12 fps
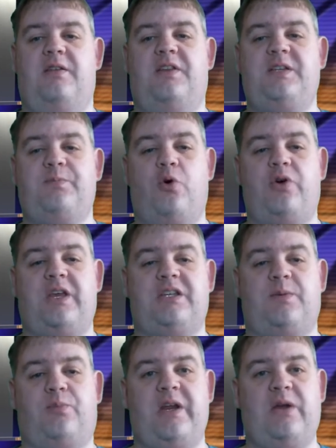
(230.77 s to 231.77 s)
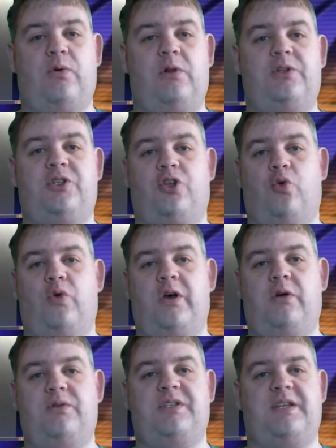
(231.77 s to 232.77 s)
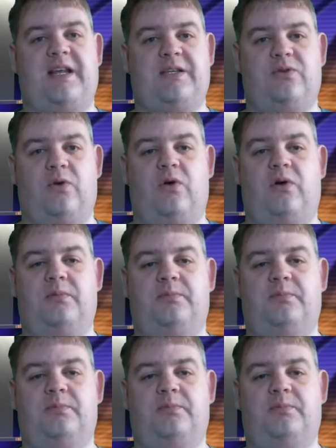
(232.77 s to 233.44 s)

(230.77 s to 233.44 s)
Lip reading: This book is a prequel to The World's Next Door.